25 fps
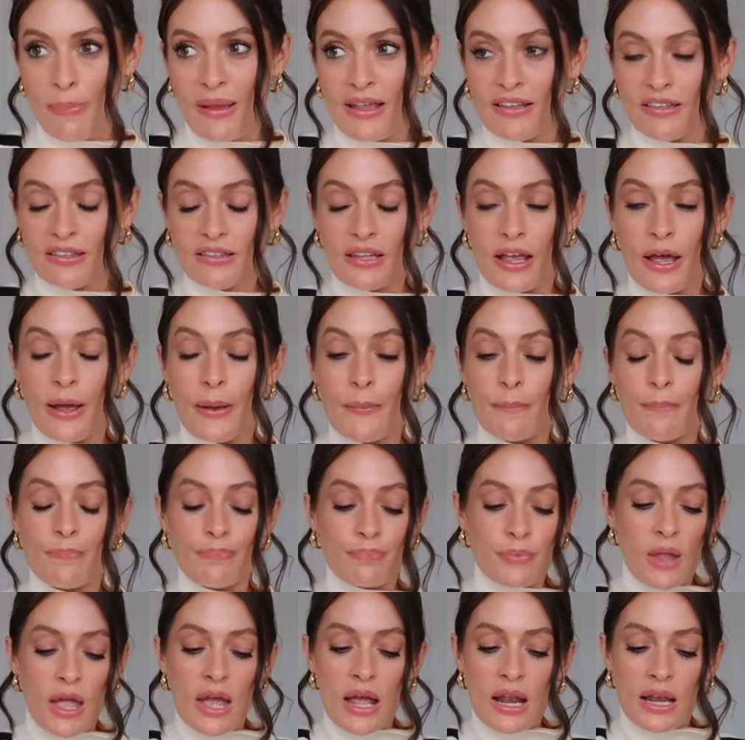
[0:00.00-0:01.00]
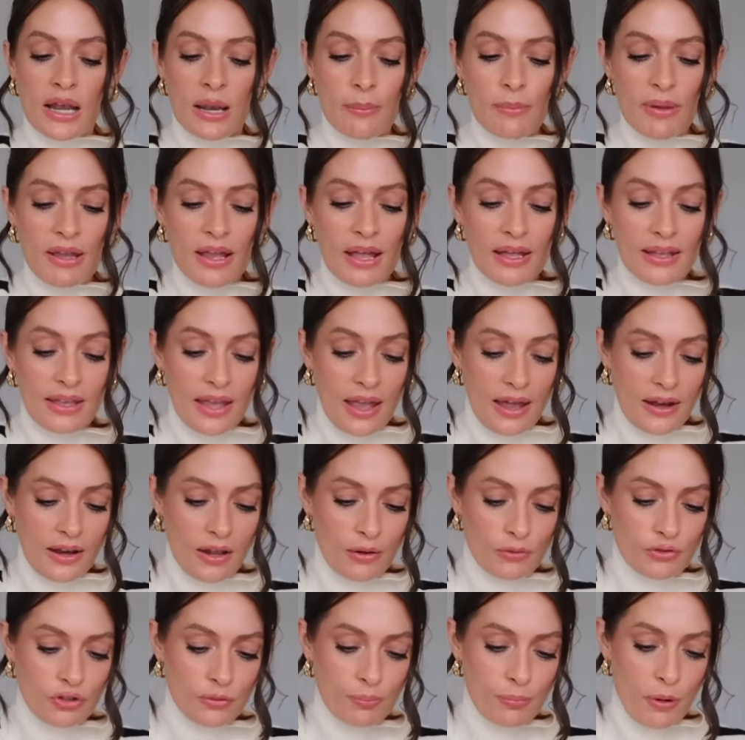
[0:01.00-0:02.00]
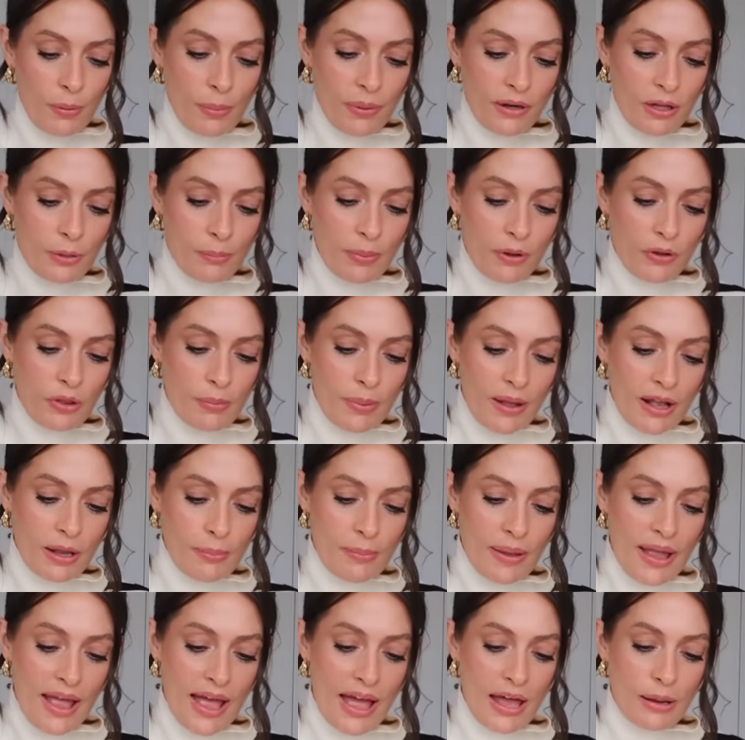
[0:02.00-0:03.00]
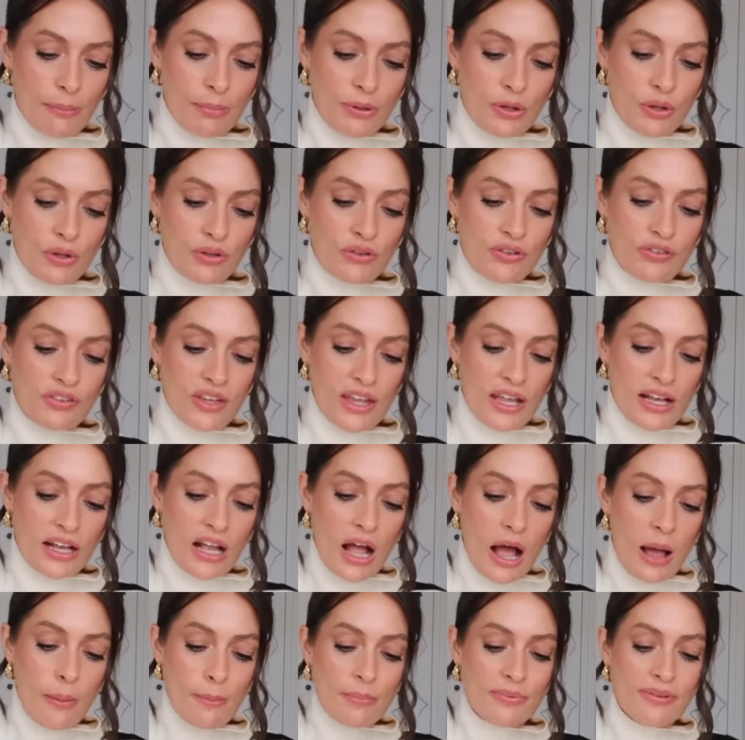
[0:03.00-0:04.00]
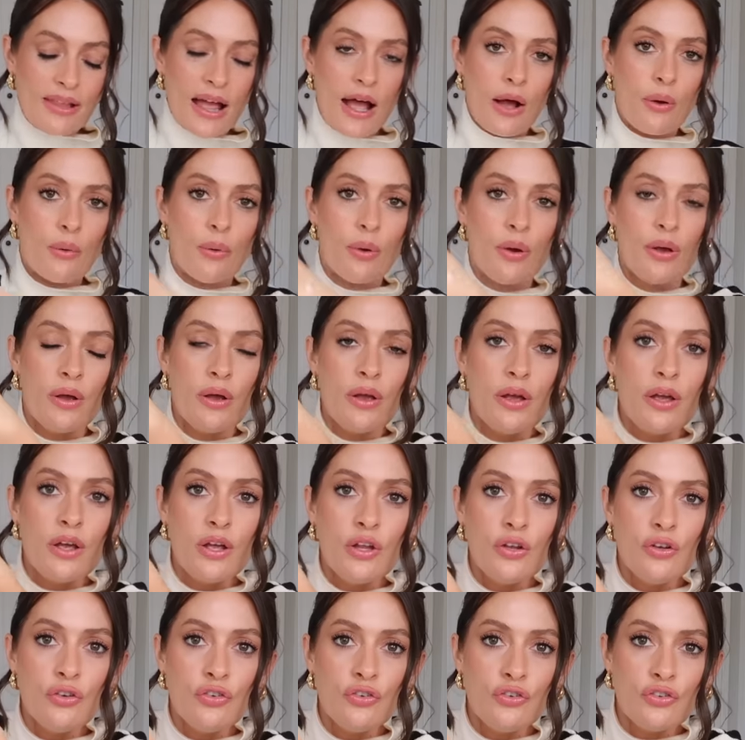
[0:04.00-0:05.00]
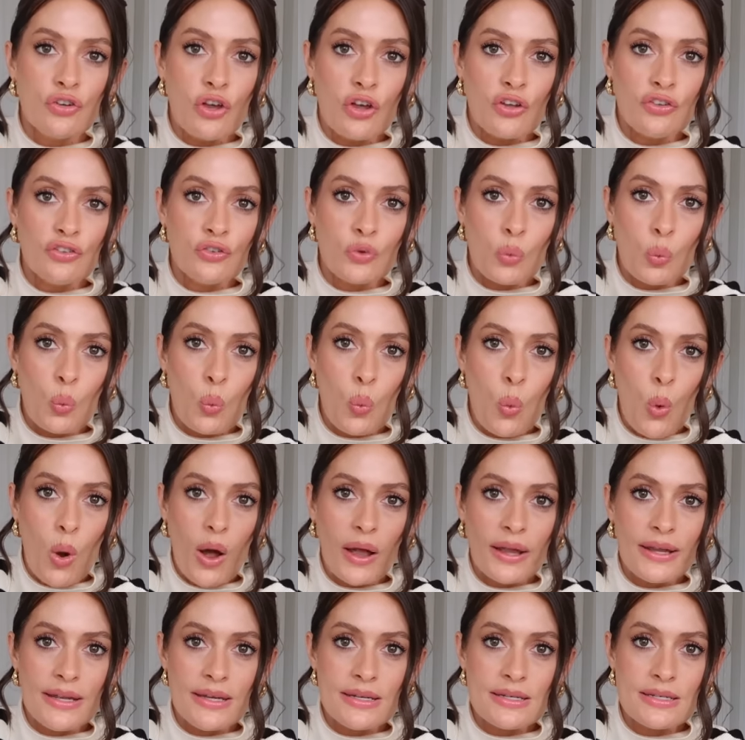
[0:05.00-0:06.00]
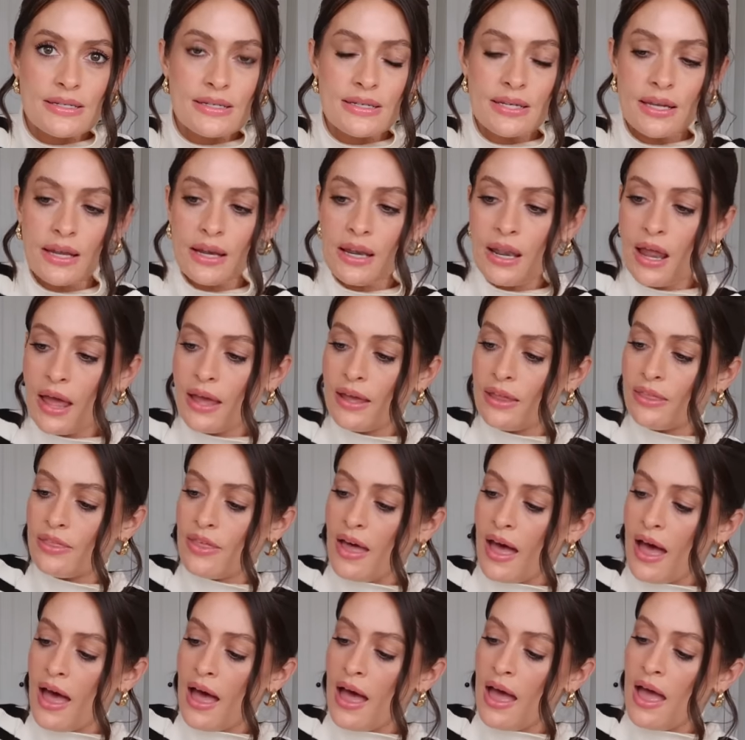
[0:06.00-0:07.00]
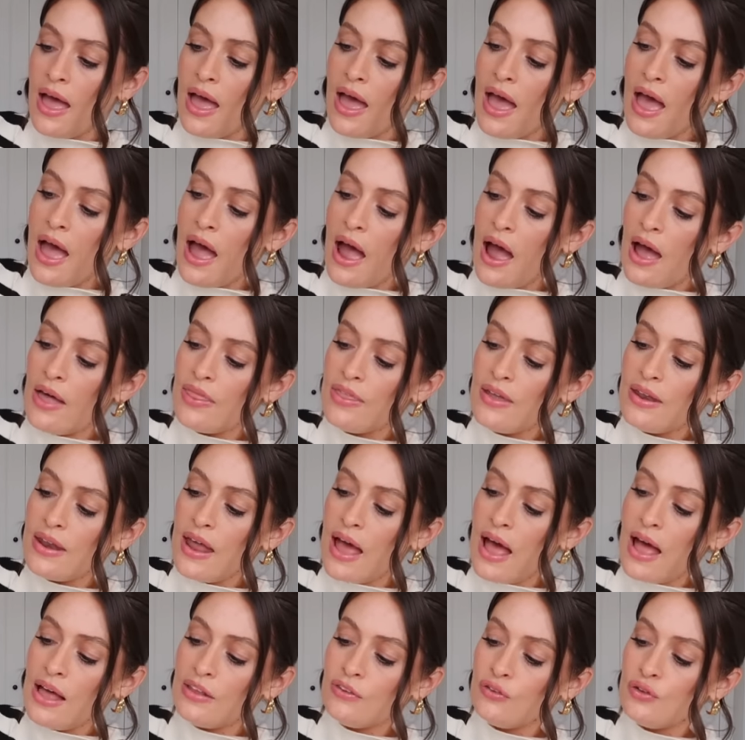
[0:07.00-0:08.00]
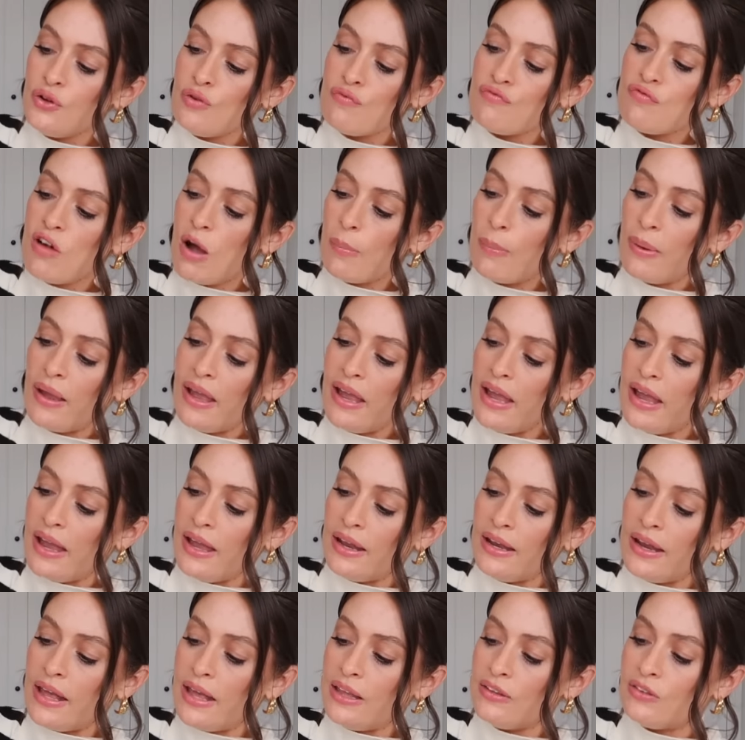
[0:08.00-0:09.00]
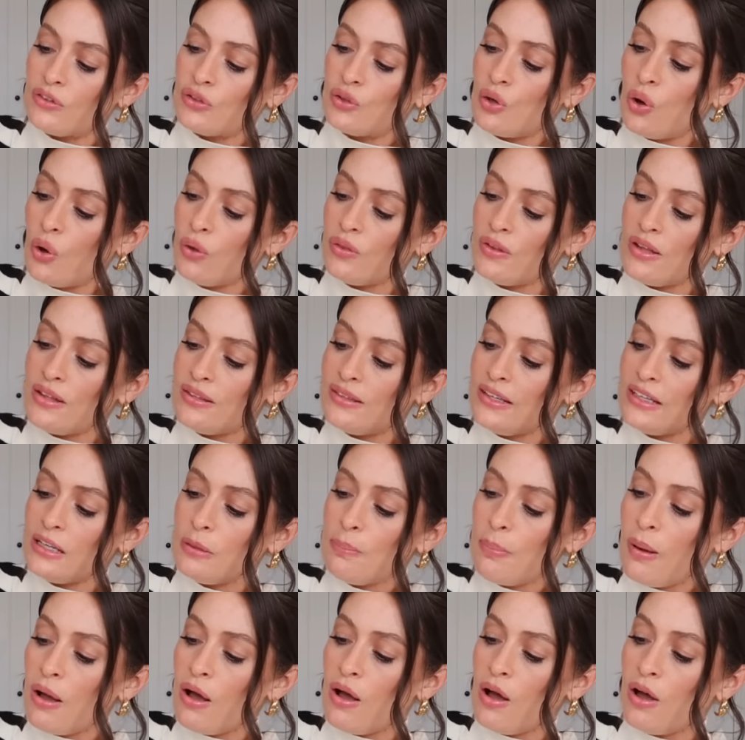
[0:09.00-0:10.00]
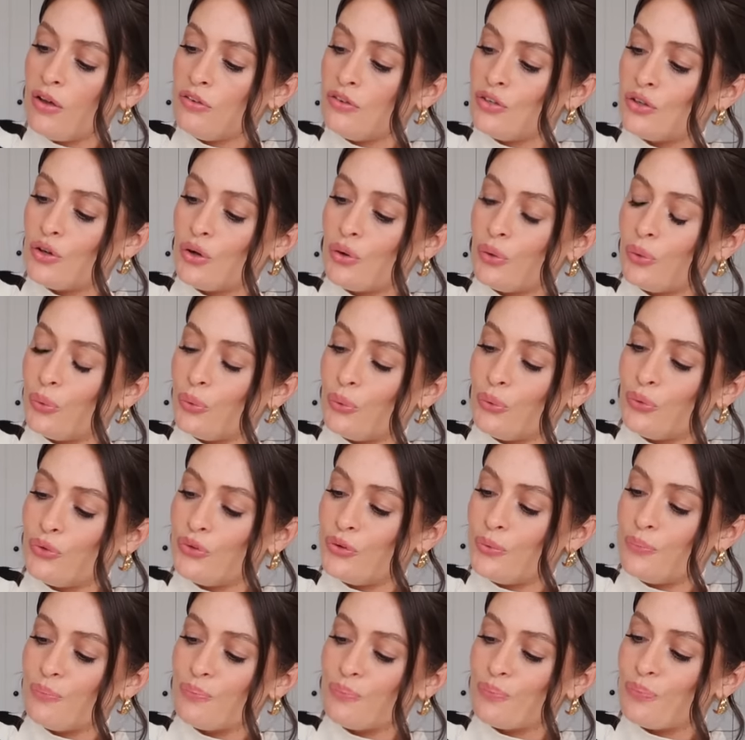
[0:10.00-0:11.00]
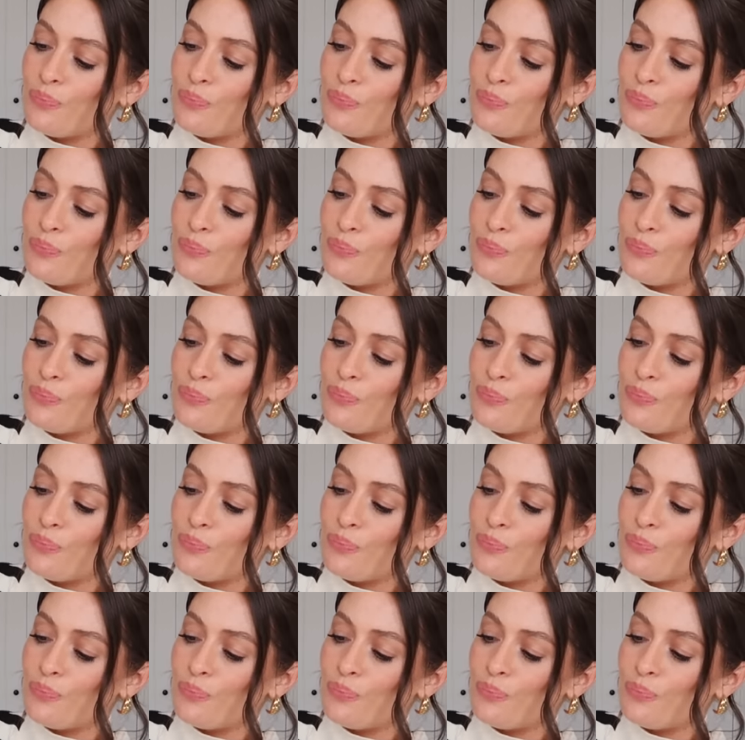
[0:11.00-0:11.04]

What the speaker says: It's I'll just pop a little bit on the back of my hand, but you can see it comes out just white like that, and then as you rub it in, it's got these little particles.